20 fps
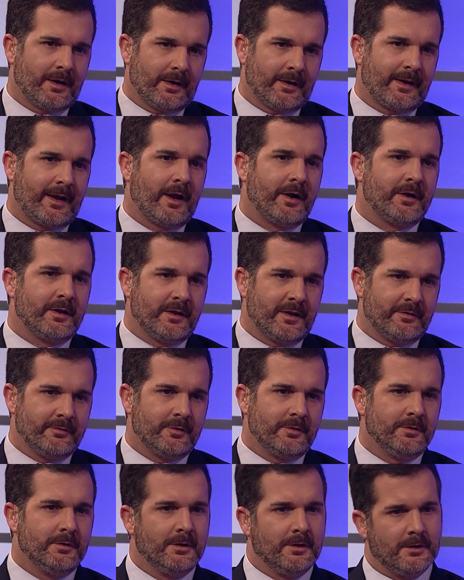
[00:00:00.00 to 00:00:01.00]
on a county
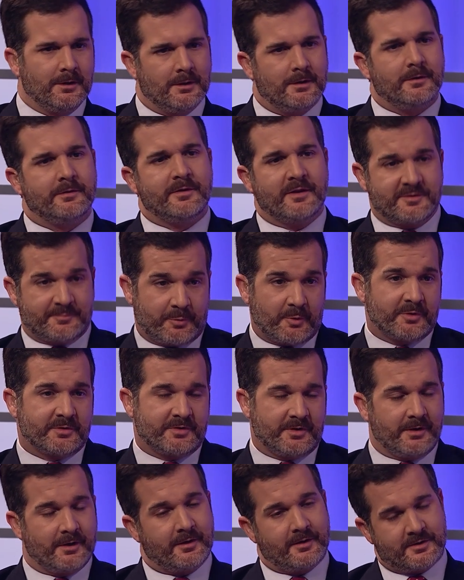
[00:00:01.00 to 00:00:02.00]
level, this
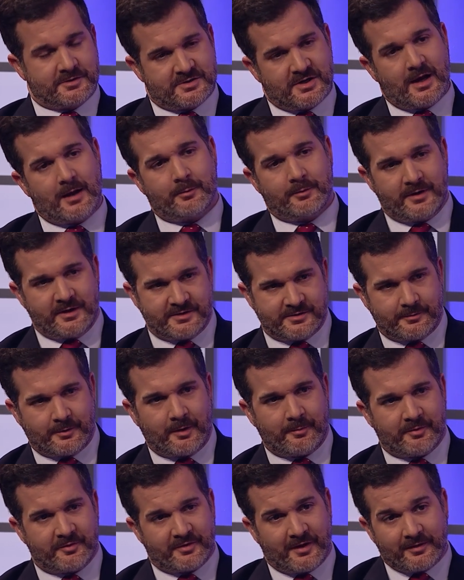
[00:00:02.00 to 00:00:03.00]
person in this job needs to
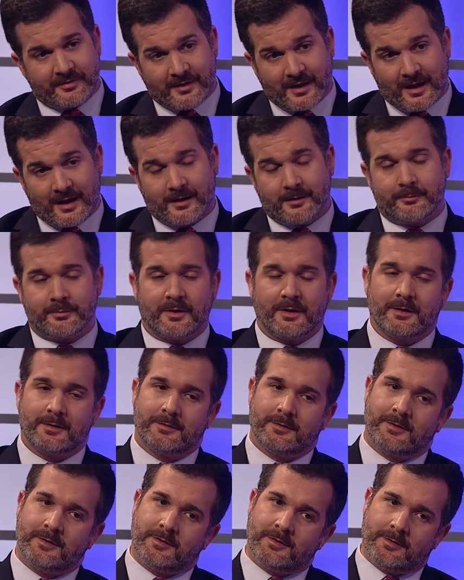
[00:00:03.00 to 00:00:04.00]
represent that, but
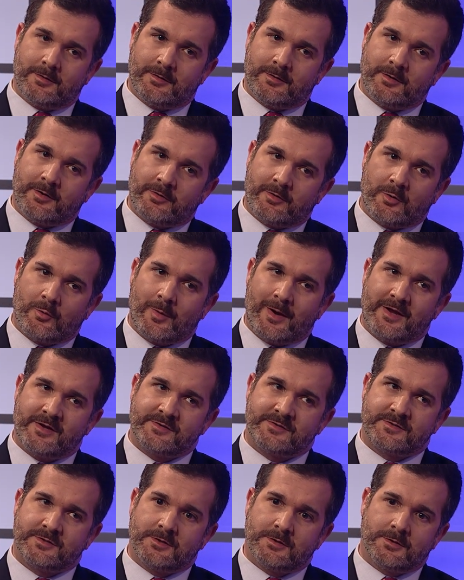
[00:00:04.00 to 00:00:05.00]
are there
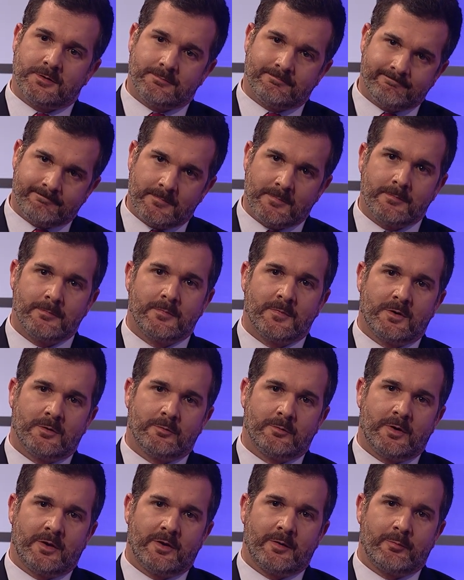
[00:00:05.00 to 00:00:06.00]
ways to
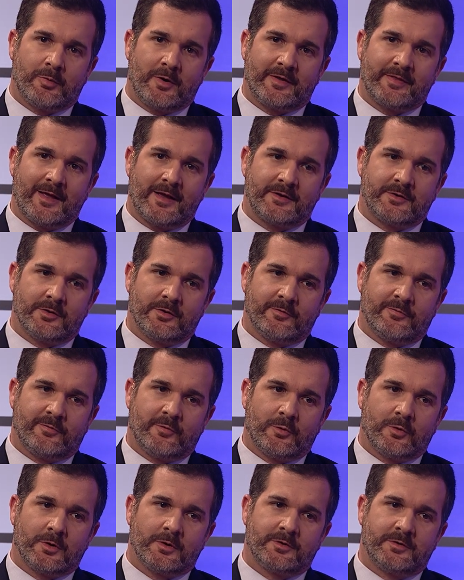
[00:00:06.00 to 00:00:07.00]
really bring that to the
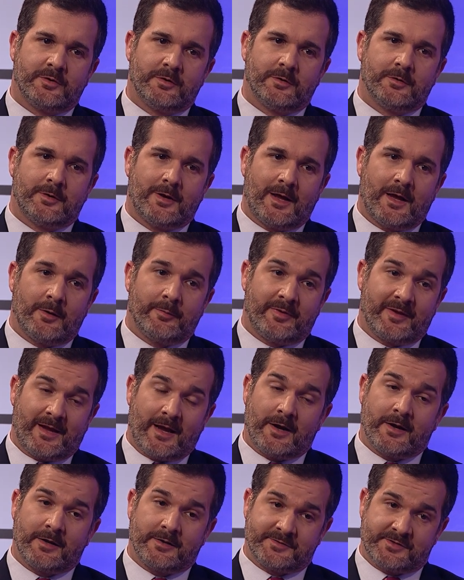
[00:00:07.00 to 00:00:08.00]
fore to help the
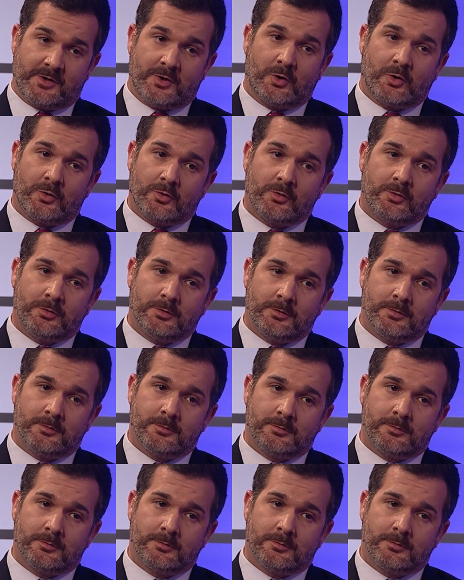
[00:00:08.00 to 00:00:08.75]
county as a whole?